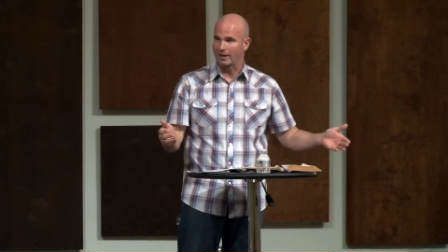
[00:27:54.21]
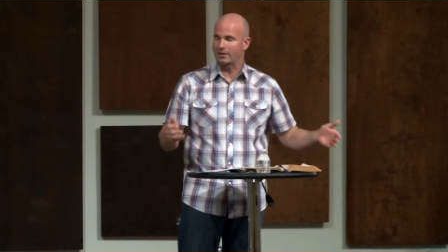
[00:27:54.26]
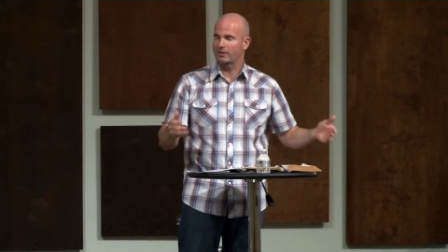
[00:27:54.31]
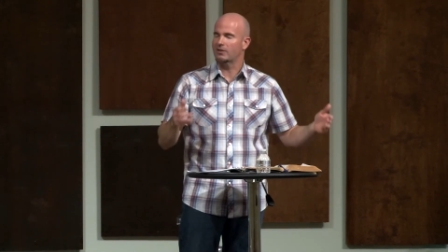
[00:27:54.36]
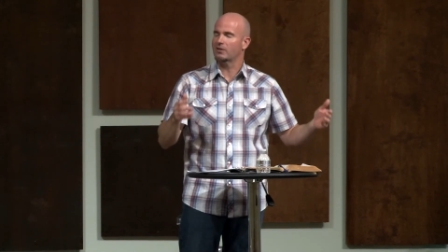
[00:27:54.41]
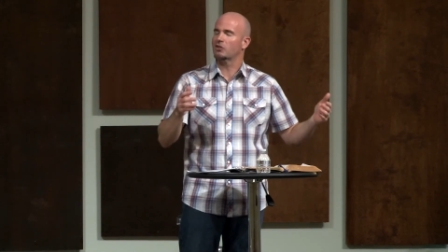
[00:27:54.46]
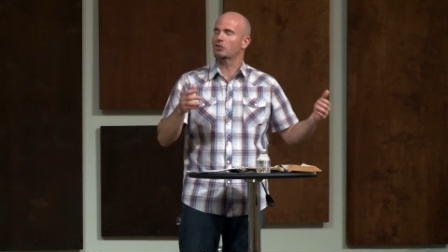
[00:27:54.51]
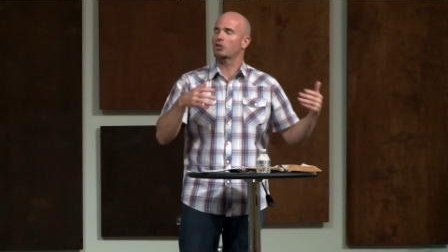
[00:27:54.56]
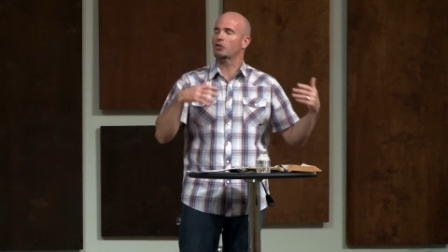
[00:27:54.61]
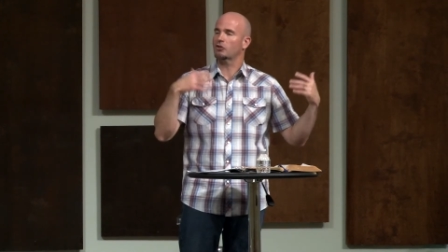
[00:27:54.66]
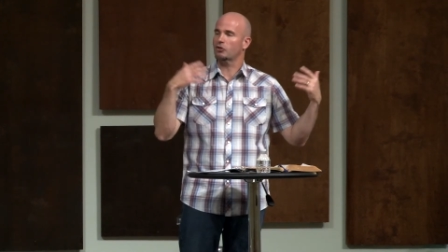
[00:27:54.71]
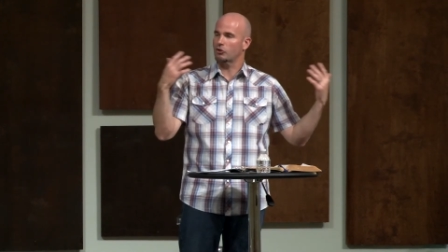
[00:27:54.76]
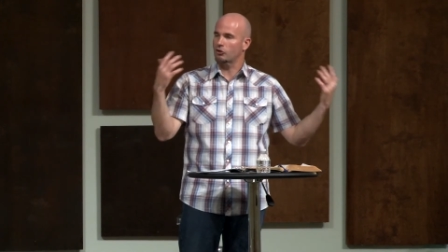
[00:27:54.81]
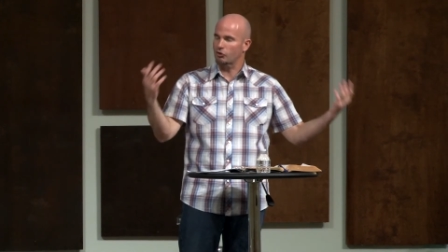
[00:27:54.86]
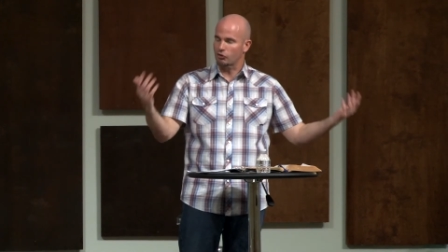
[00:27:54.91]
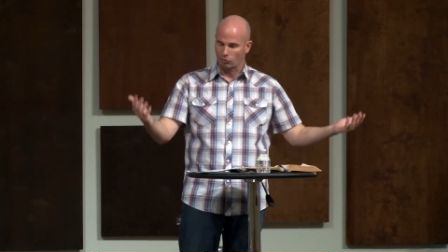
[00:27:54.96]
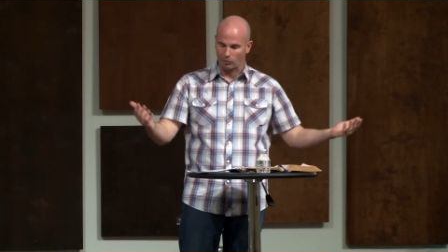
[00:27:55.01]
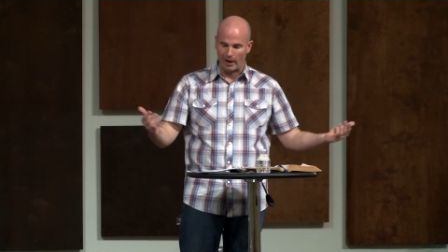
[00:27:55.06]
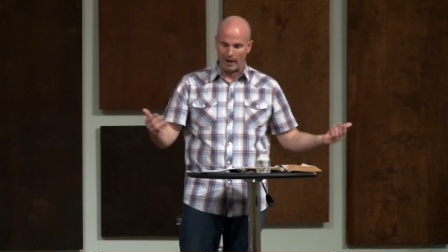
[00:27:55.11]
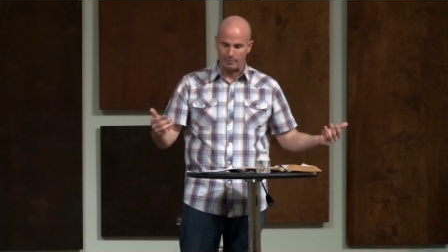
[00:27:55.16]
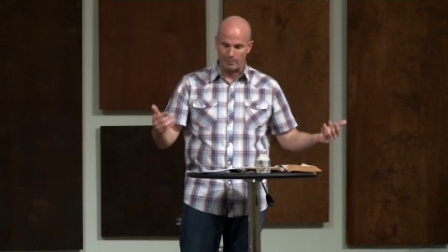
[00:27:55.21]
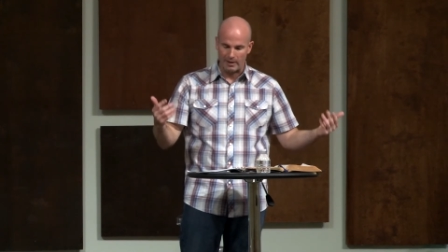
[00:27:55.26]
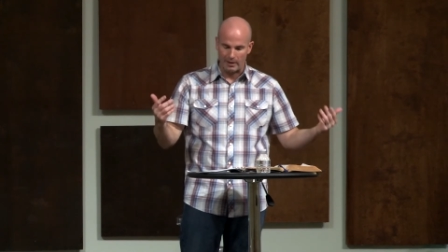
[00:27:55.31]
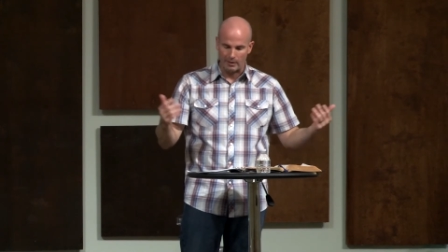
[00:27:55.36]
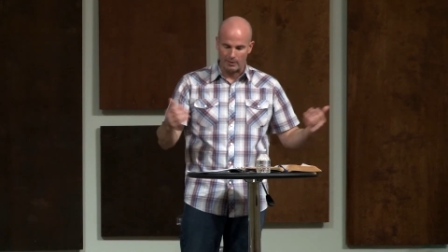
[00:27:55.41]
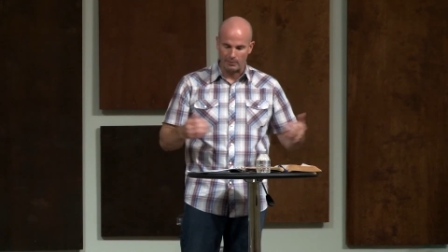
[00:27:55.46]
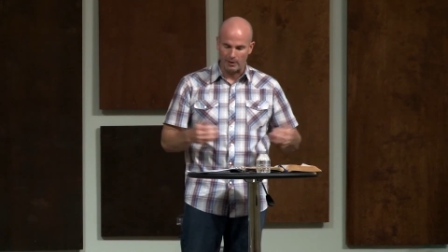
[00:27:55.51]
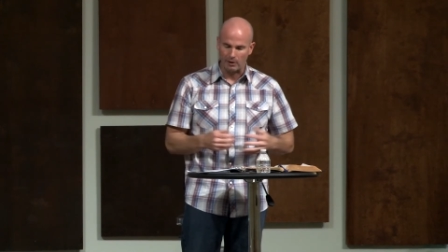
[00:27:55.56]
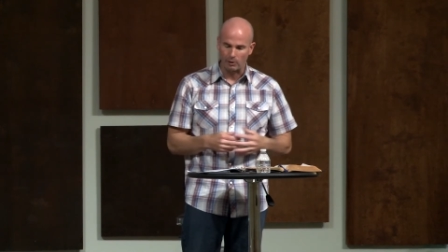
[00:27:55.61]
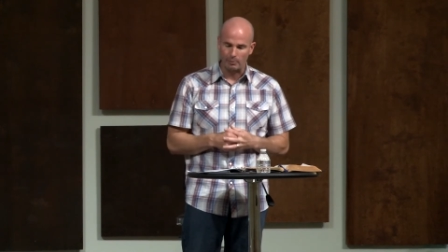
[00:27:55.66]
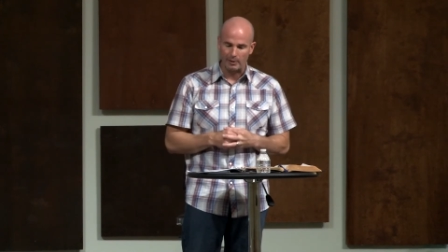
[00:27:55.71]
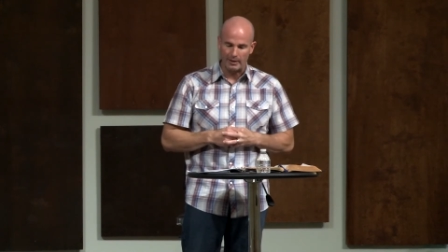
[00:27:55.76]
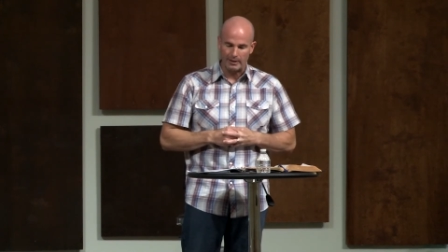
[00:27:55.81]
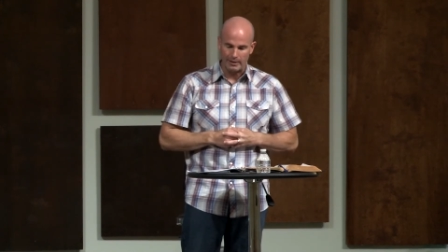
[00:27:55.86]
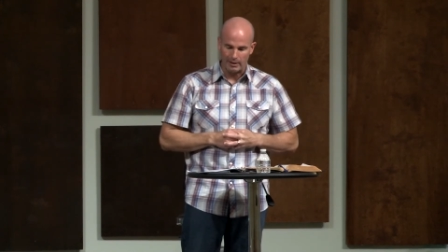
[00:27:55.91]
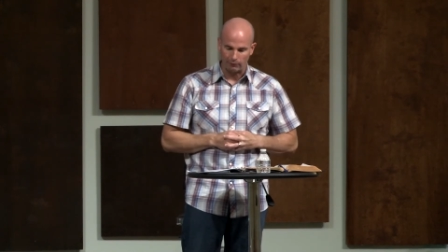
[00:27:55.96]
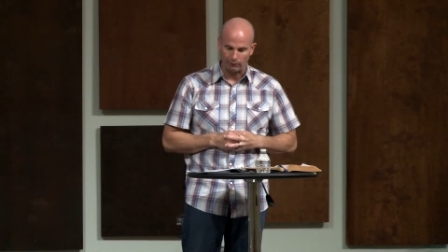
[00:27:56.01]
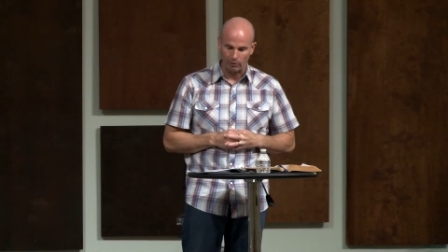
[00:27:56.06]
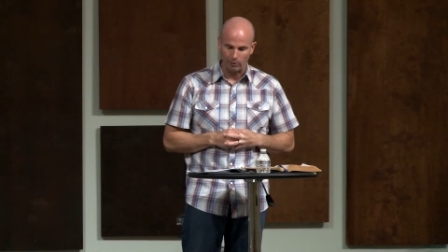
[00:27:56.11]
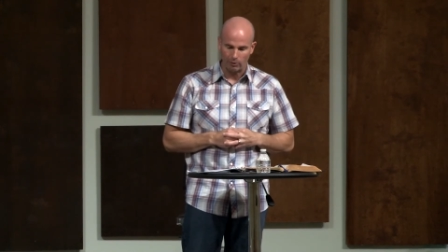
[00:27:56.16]
it's just described in a little bit
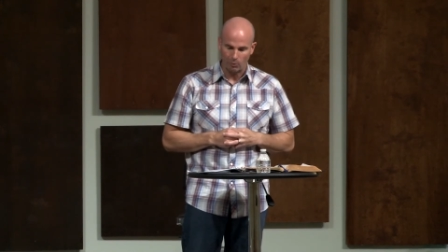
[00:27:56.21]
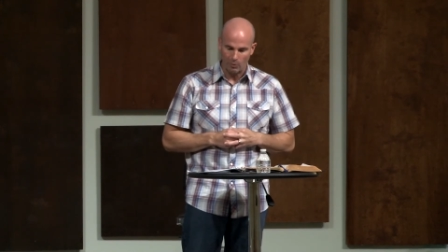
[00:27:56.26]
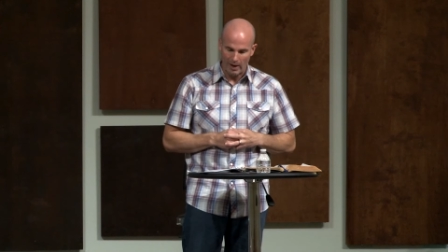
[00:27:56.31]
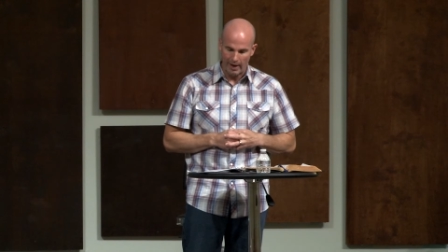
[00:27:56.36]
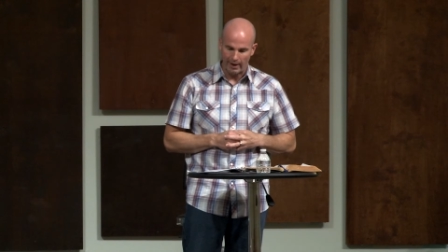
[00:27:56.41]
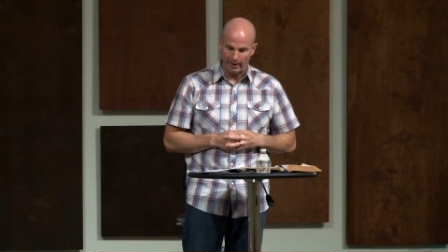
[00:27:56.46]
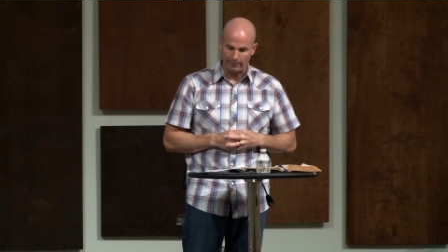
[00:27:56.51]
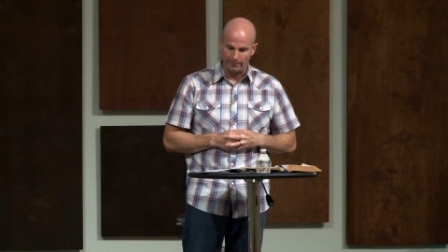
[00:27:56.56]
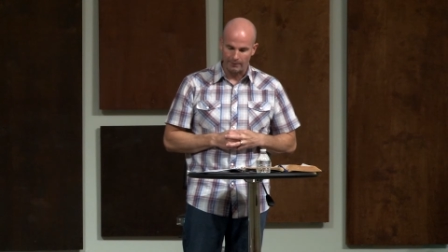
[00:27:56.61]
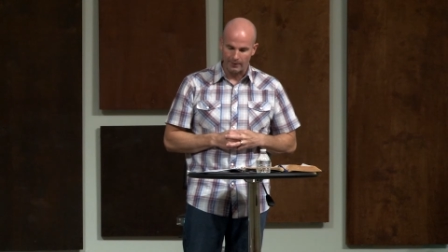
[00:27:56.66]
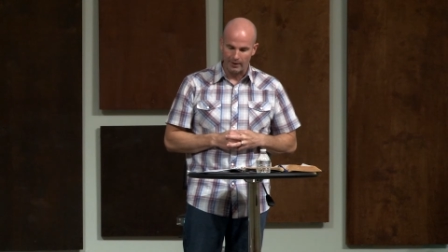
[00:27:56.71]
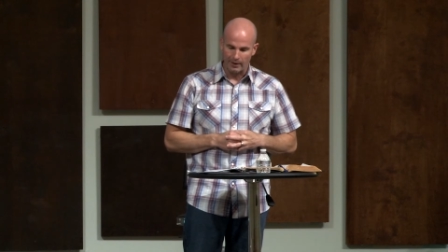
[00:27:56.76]
different way.